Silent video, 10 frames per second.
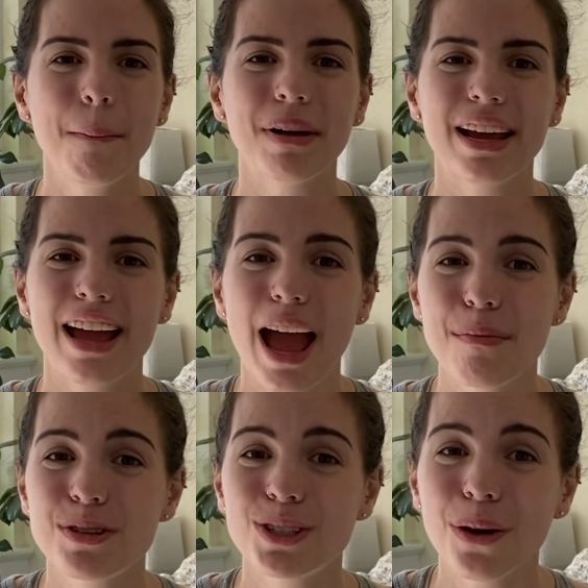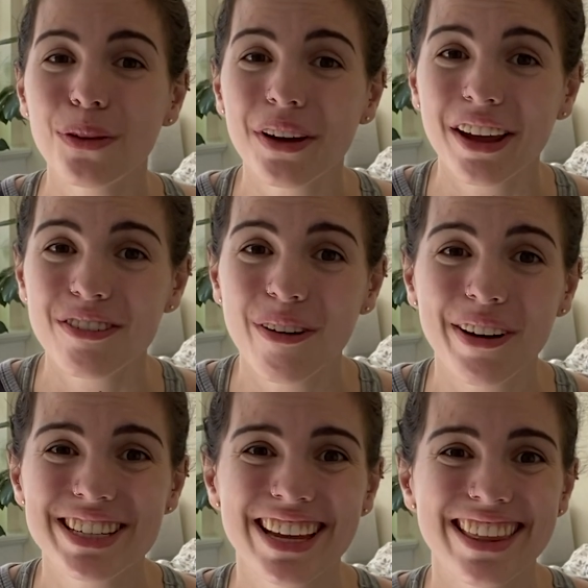but I am so looking
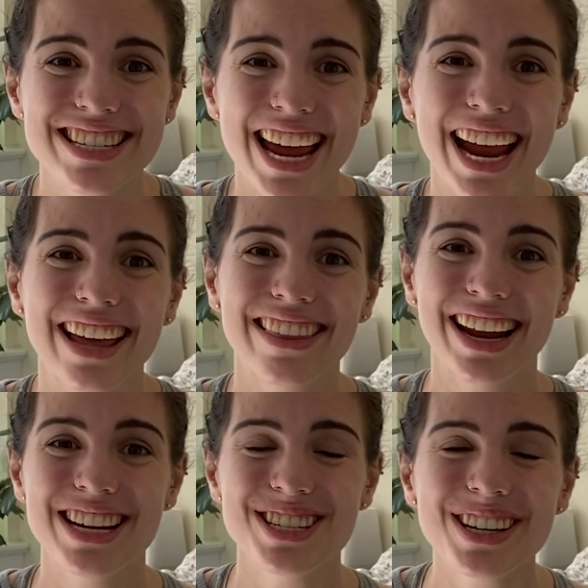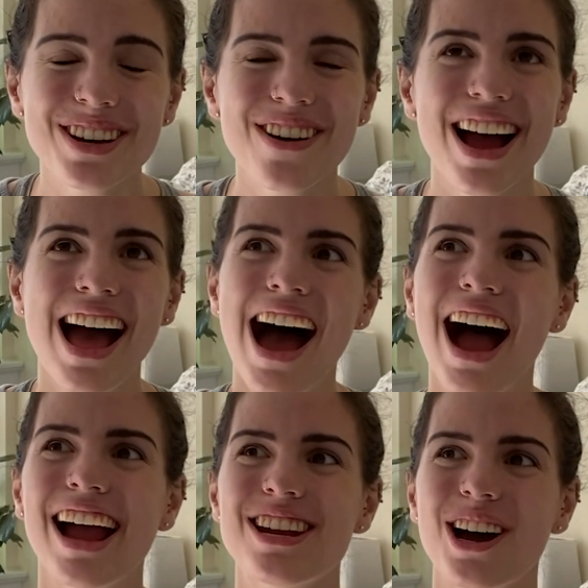forward to the day that I do.
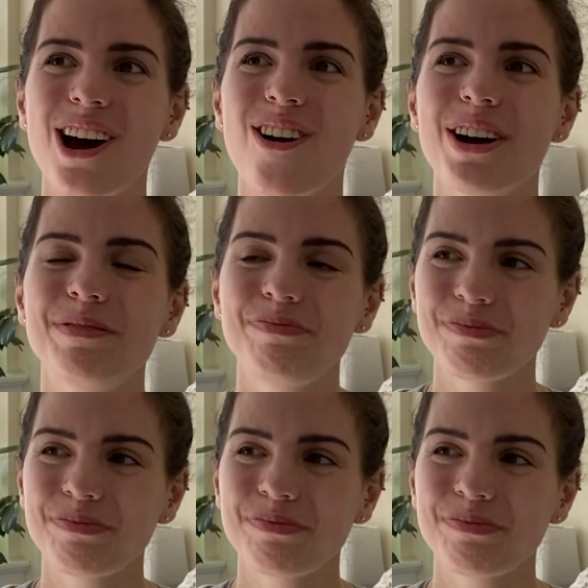I know